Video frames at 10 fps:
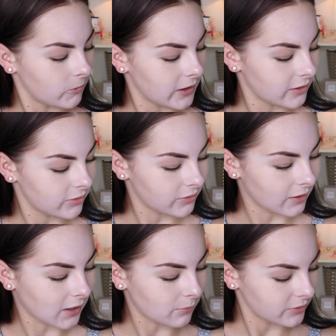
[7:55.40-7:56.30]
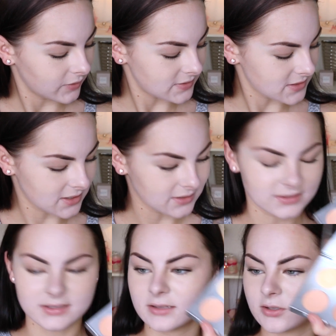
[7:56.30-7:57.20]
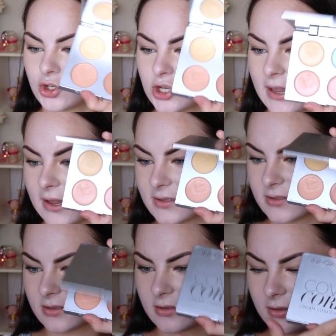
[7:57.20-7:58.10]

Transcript: with a couple of these concealer shades.